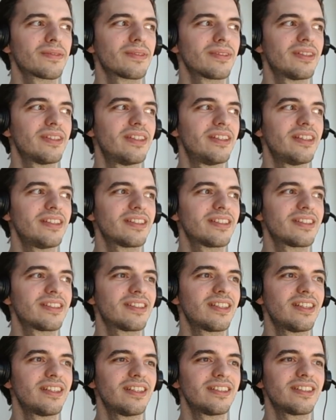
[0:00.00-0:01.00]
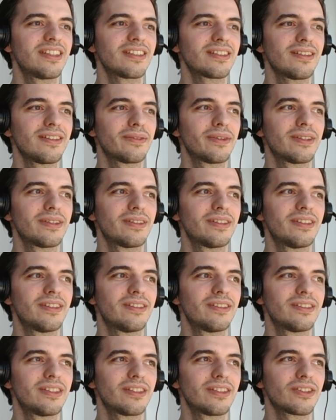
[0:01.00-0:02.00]
that's actually quite
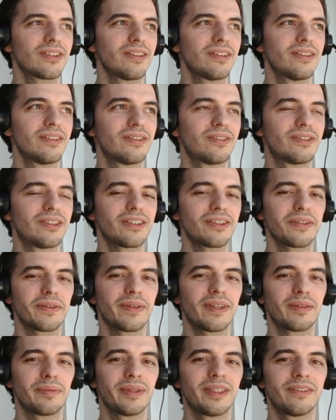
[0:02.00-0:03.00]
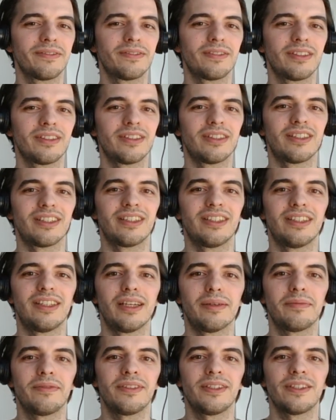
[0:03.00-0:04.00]
there's actually quite a bit of
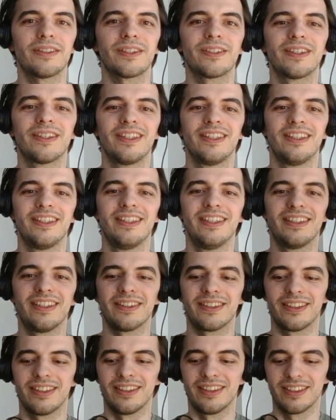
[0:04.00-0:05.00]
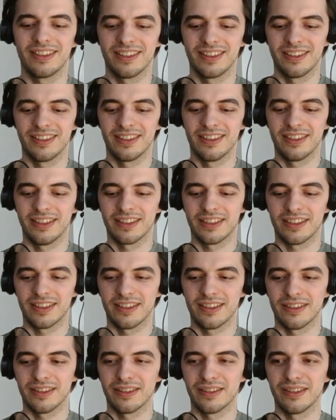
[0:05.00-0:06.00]
depth here. Not
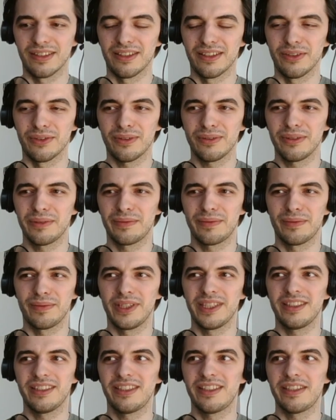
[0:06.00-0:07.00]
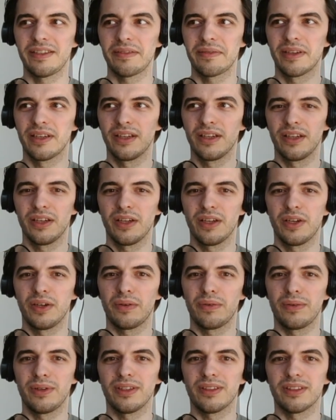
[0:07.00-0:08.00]
that you only really
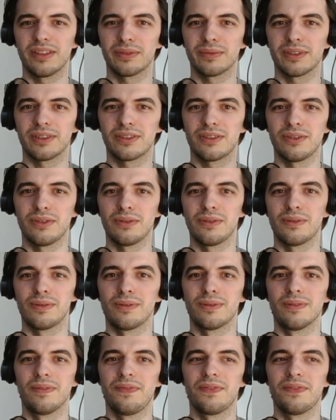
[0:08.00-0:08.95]
realize once you